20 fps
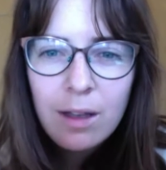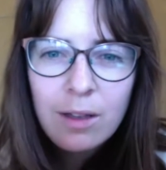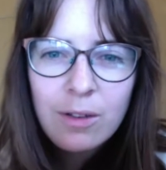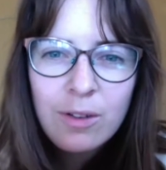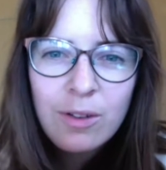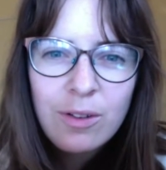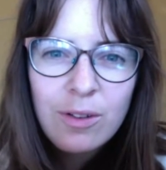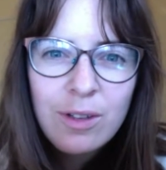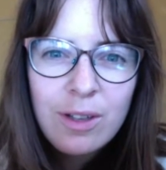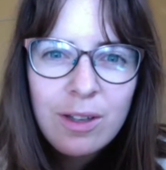
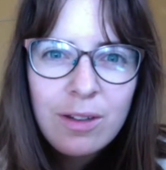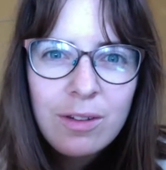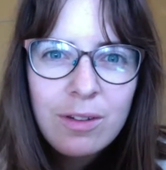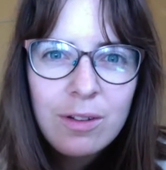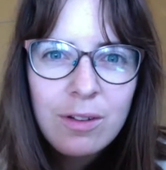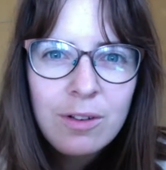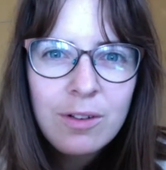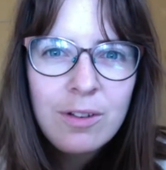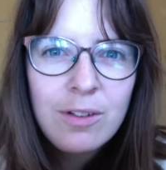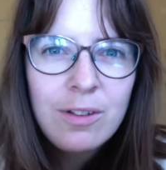just had
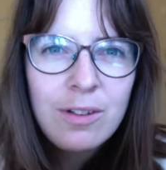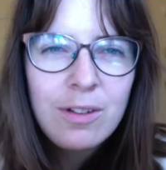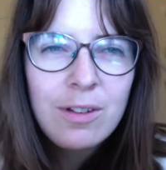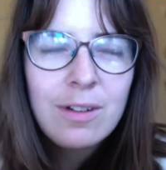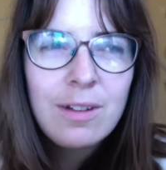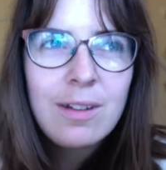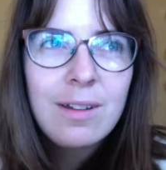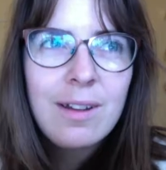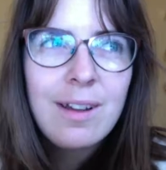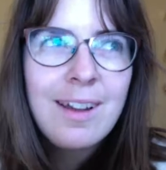such,
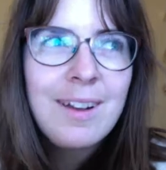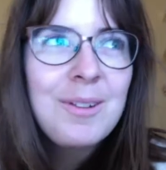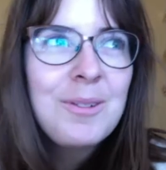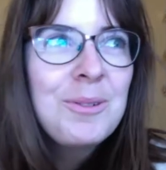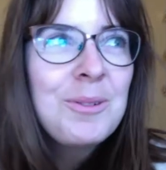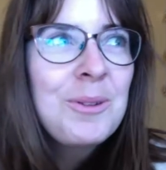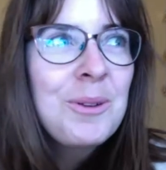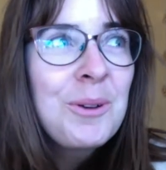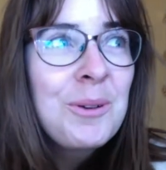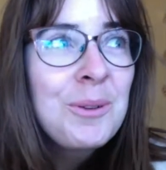I
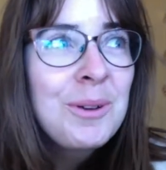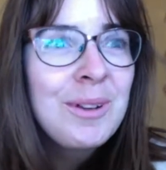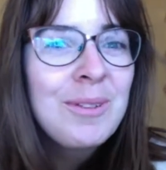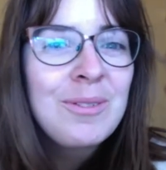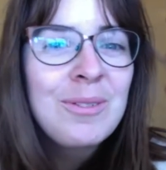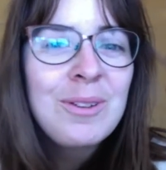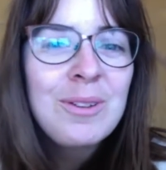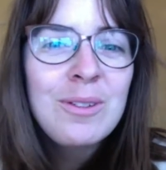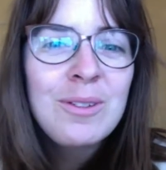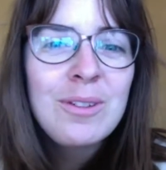don't know, it
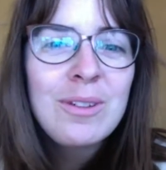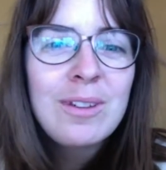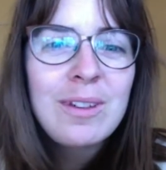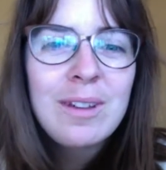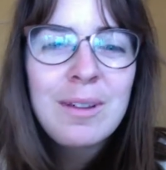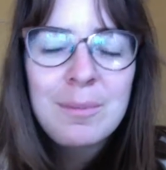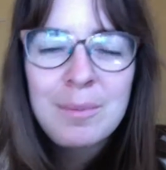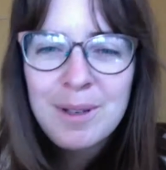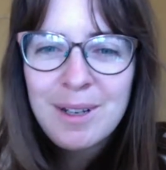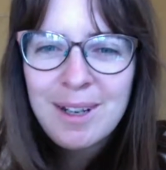feels
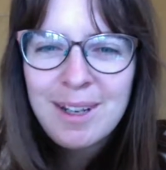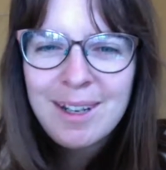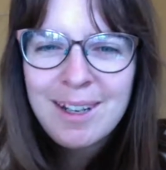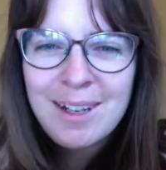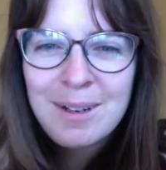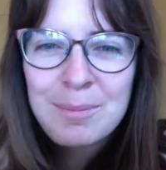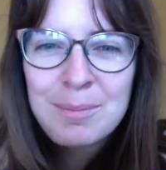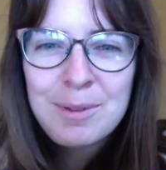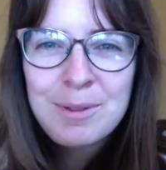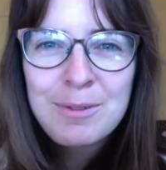a bit like
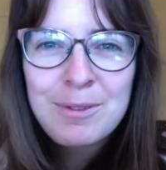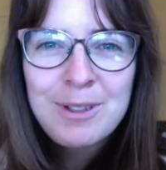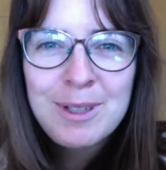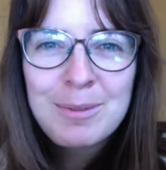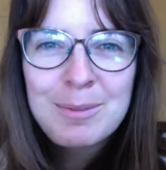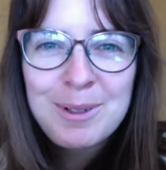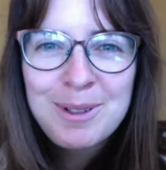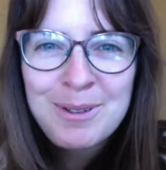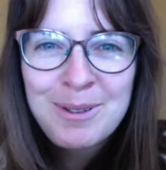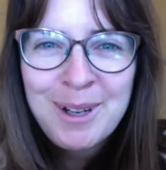an epiphany,
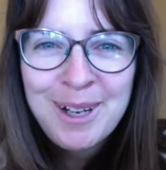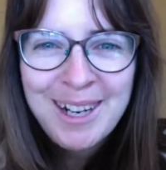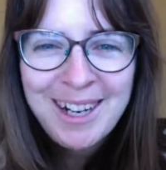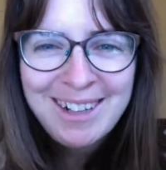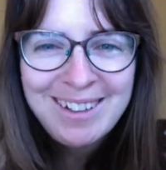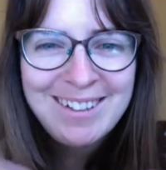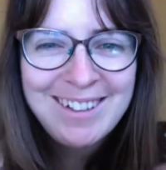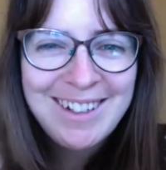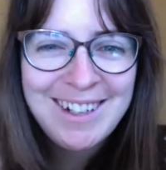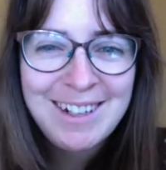but when
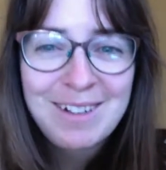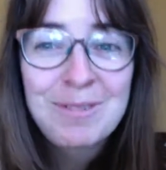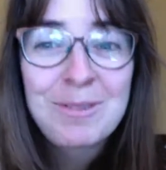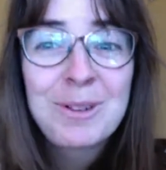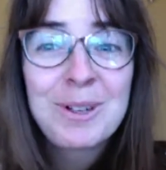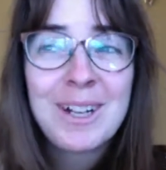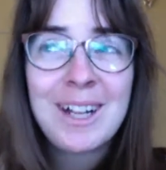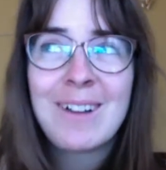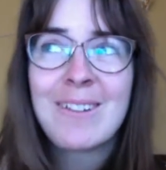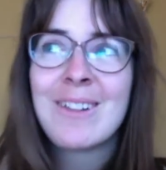I say that
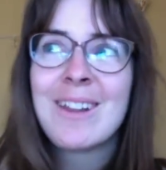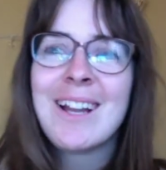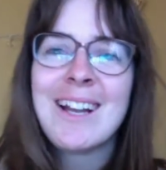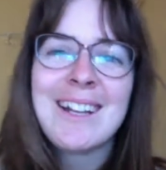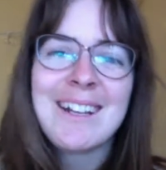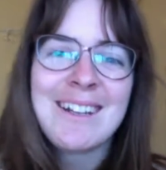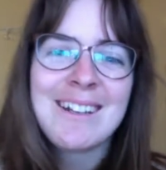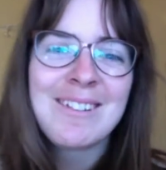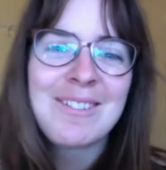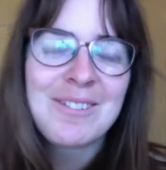word out
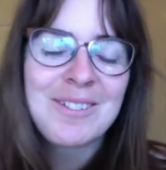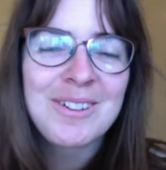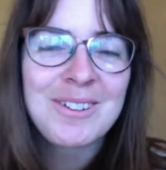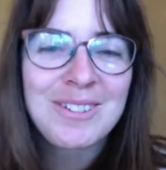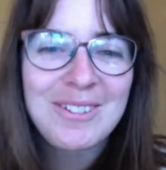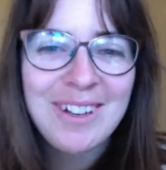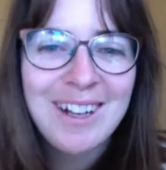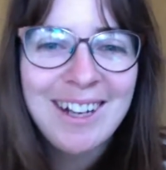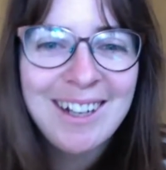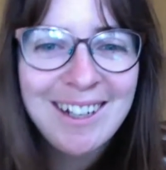loud, it
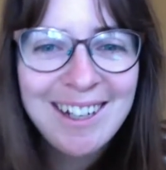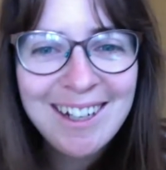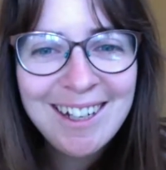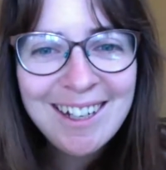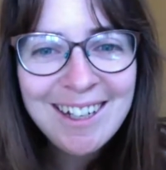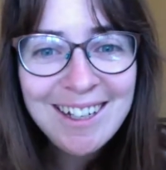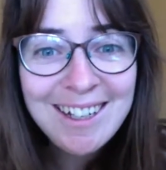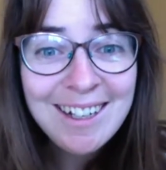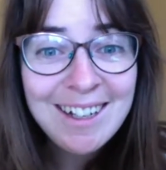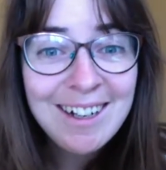feels like,
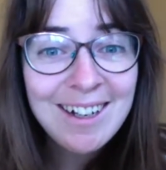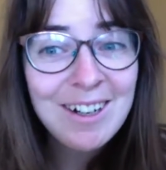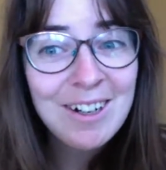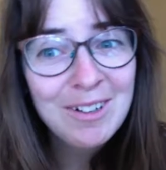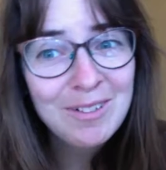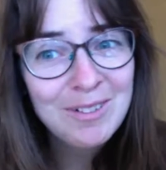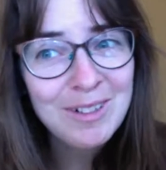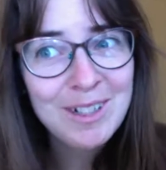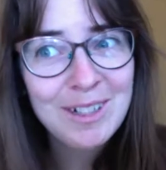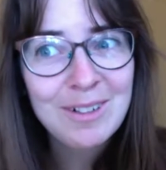
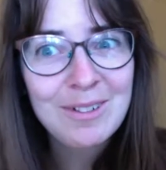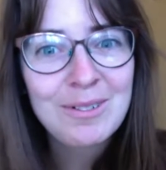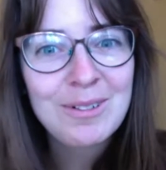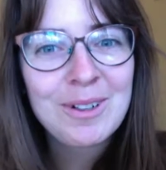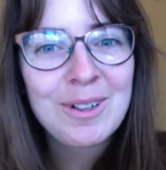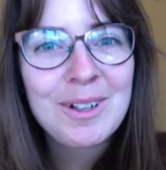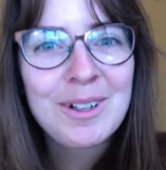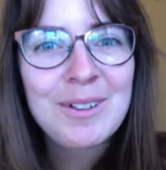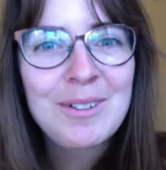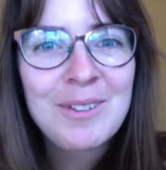oh my god,
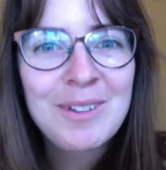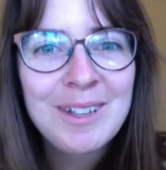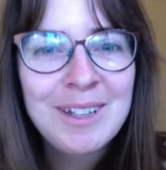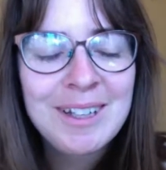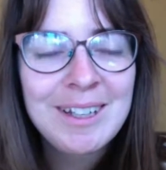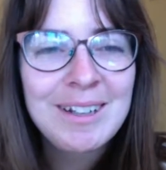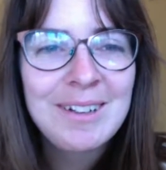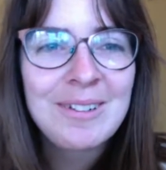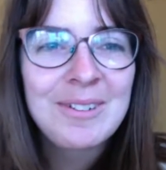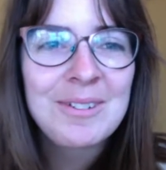what are you
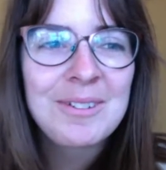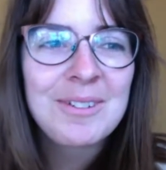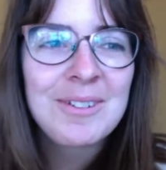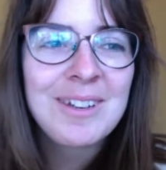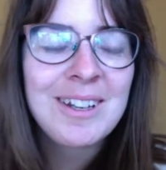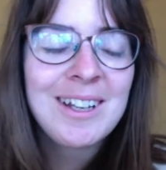thinking, dude?